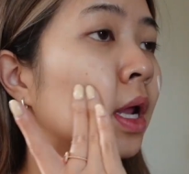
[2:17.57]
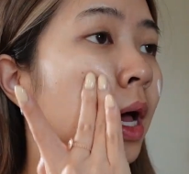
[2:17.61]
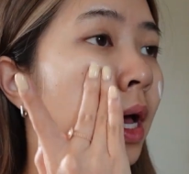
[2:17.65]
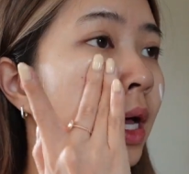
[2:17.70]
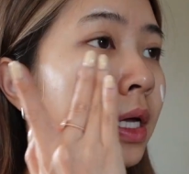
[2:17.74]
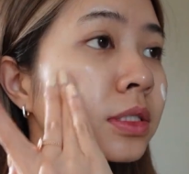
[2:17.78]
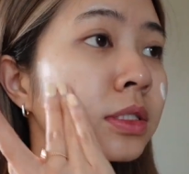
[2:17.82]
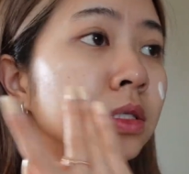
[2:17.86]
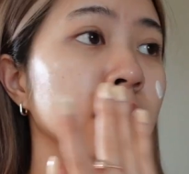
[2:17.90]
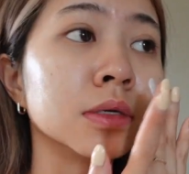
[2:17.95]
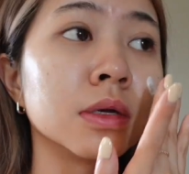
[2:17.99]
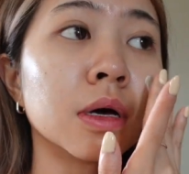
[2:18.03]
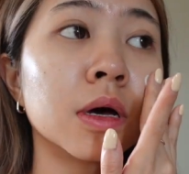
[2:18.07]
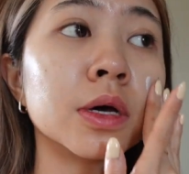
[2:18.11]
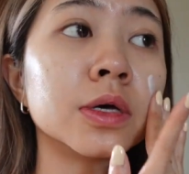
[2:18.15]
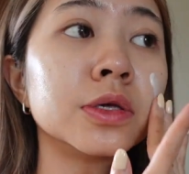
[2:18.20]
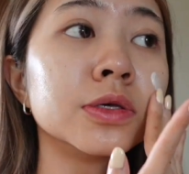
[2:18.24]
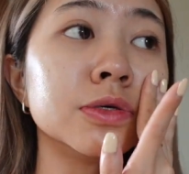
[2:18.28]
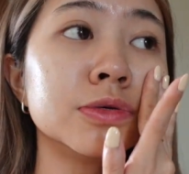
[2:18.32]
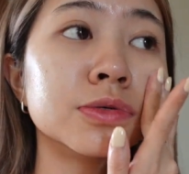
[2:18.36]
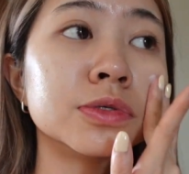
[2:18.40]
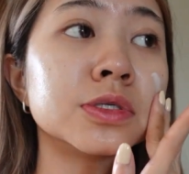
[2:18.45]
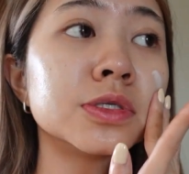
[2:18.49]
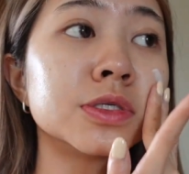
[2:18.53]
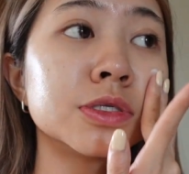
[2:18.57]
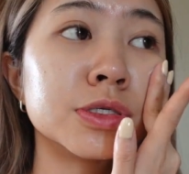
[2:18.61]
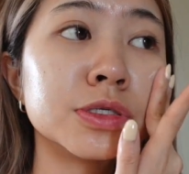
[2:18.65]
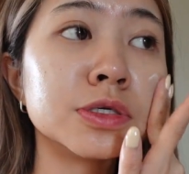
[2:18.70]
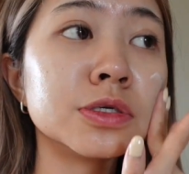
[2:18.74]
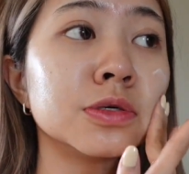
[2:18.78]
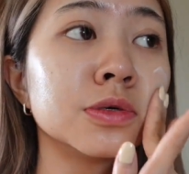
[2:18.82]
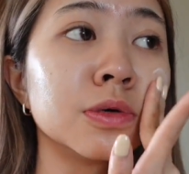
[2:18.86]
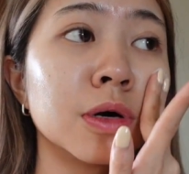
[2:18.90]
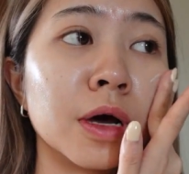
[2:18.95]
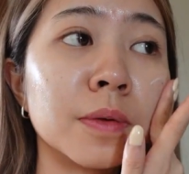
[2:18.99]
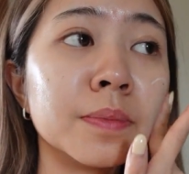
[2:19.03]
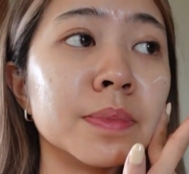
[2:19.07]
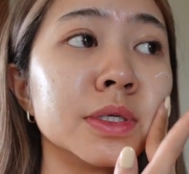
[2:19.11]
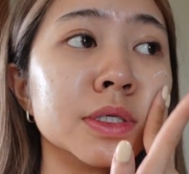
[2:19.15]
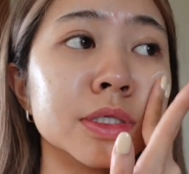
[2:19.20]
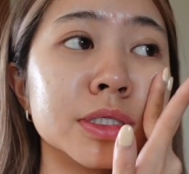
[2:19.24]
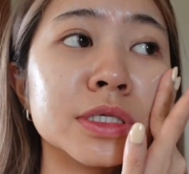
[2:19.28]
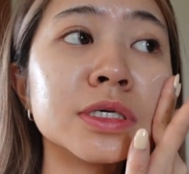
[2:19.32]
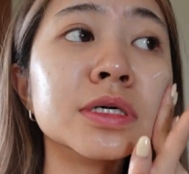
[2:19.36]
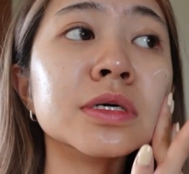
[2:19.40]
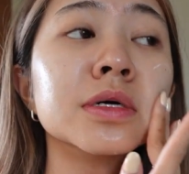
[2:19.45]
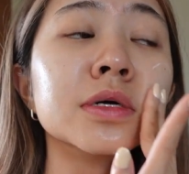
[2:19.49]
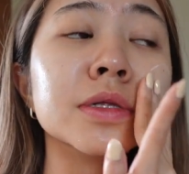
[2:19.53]
I did not used to up
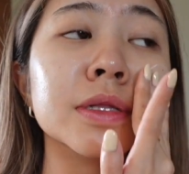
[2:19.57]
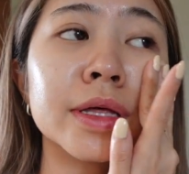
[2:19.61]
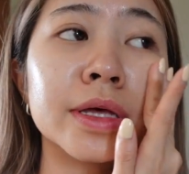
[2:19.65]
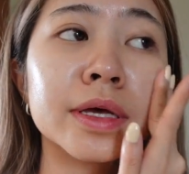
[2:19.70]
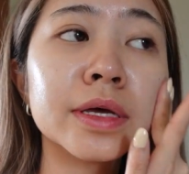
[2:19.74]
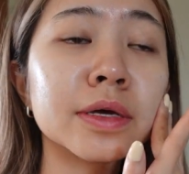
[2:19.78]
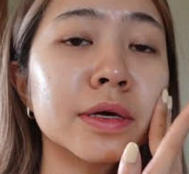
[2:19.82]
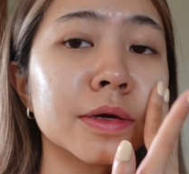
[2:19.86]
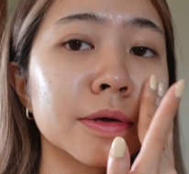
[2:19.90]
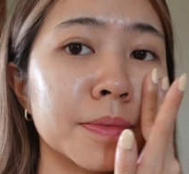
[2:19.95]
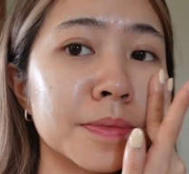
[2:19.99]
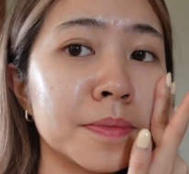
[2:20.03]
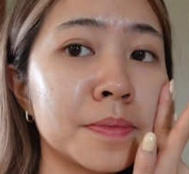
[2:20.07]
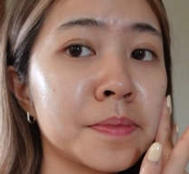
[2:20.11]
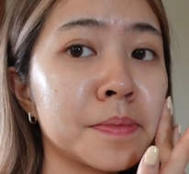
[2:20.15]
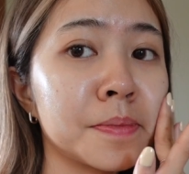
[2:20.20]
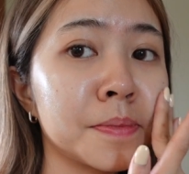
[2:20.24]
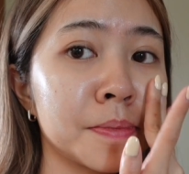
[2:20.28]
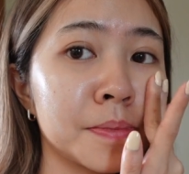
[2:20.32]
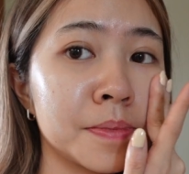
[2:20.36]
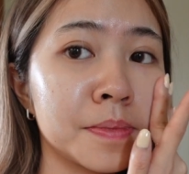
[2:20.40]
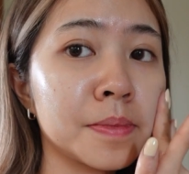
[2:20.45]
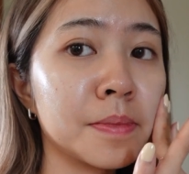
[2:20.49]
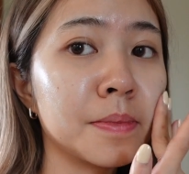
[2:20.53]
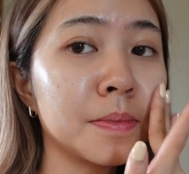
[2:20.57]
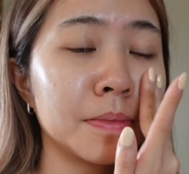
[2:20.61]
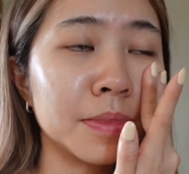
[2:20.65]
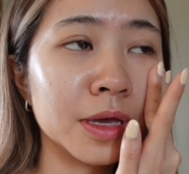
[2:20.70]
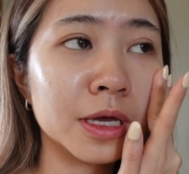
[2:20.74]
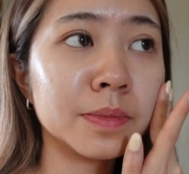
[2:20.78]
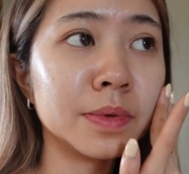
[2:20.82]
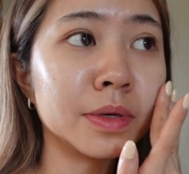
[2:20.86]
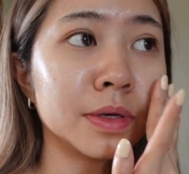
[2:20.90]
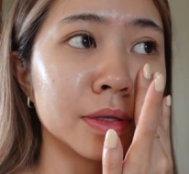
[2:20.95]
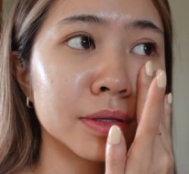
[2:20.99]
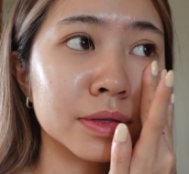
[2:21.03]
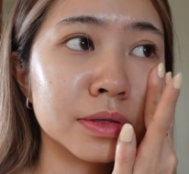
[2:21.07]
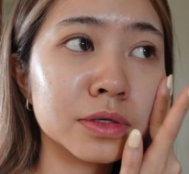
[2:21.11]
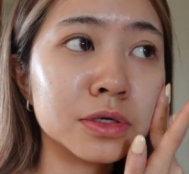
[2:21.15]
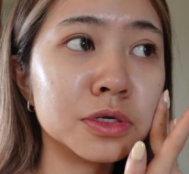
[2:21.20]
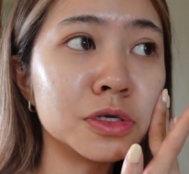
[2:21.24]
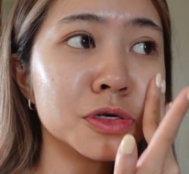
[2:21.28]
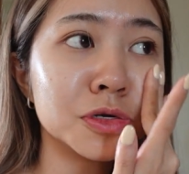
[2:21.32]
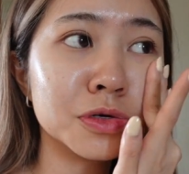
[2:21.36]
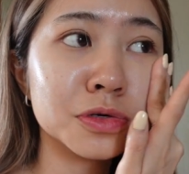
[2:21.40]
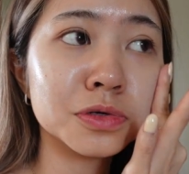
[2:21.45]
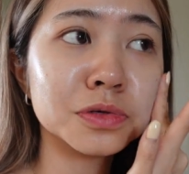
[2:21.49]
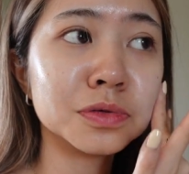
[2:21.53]
until like maybe
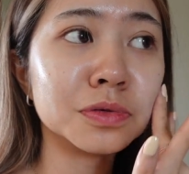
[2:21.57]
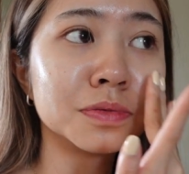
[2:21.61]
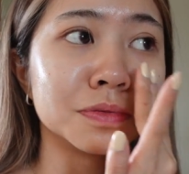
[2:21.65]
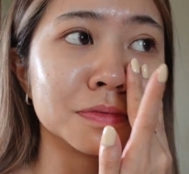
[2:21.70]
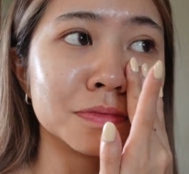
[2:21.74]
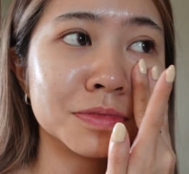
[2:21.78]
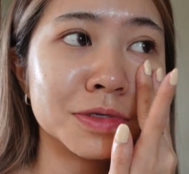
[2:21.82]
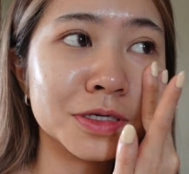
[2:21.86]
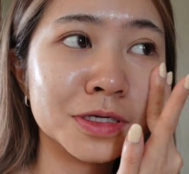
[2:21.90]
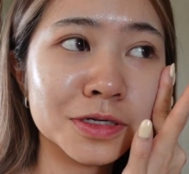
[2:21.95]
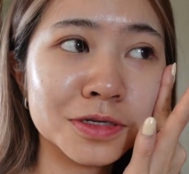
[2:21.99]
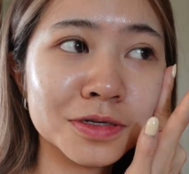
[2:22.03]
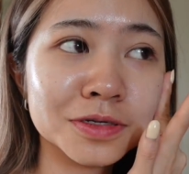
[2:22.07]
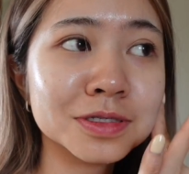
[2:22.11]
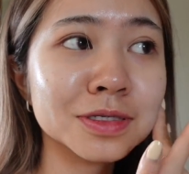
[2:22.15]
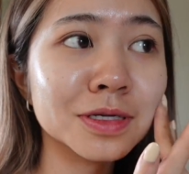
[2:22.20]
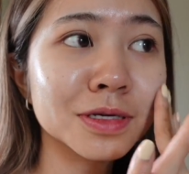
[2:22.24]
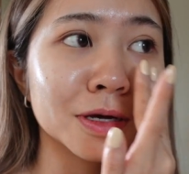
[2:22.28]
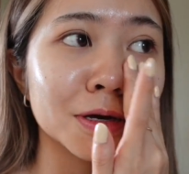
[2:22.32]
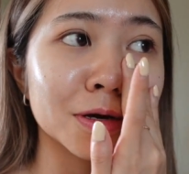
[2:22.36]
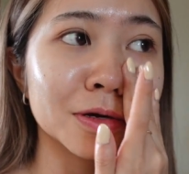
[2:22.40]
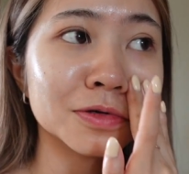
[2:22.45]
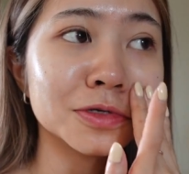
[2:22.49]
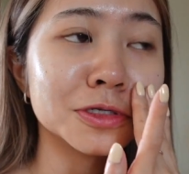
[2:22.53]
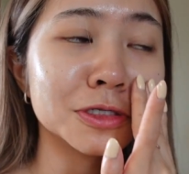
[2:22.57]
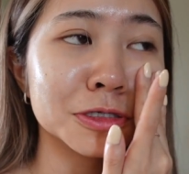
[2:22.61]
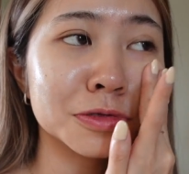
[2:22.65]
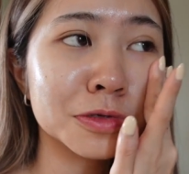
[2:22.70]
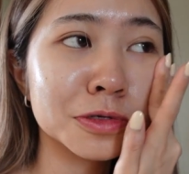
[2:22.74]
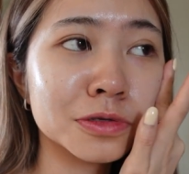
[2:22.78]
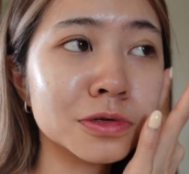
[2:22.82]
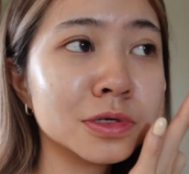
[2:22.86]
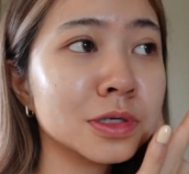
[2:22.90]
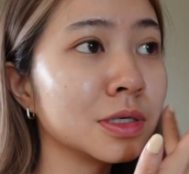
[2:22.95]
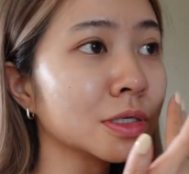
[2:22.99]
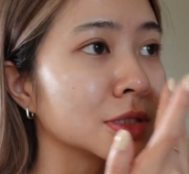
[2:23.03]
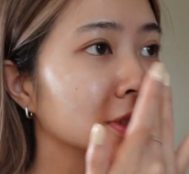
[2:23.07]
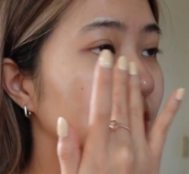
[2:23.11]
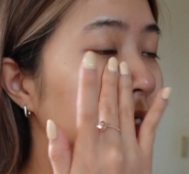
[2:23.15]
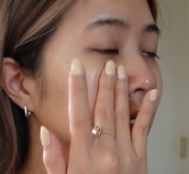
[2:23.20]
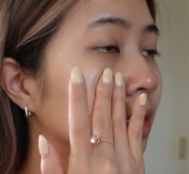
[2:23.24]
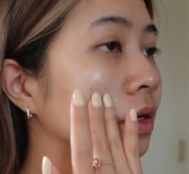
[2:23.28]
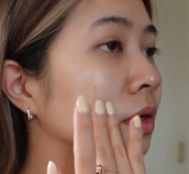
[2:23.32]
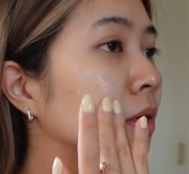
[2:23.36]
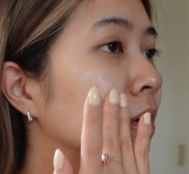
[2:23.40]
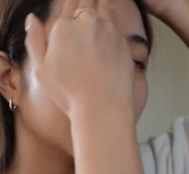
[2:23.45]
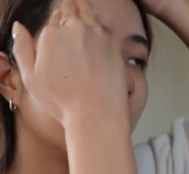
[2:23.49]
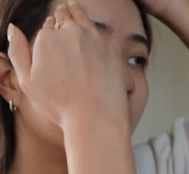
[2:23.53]
2 years ago, 2 or 3 years ago.